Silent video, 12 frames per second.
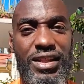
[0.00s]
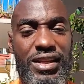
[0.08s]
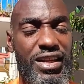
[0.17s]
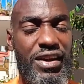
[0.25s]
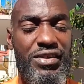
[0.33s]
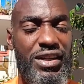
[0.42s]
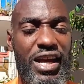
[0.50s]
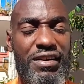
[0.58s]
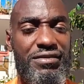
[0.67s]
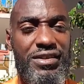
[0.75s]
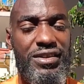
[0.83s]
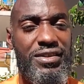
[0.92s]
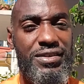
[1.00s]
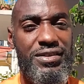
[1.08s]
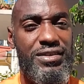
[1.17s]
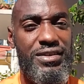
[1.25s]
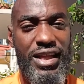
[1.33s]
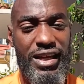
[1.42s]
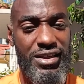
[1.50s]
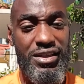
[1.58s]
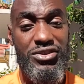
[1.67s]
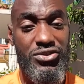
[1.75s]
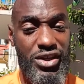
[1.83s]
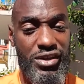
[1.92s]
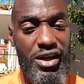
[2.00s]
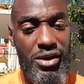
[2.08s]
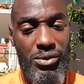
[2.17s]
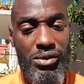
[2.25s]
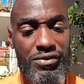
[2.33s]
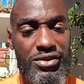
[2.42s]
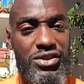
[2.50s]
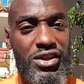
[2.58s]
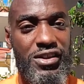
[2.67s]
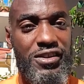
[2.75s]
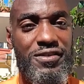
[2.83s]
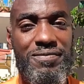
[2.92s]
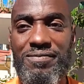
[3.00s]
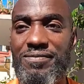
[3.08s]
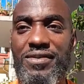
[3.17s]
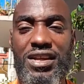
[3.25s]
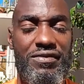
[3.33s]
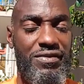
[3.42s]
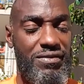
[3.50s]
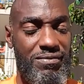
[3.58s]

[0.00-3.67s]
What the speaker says: They'd never left that country, and now all of a sudden they've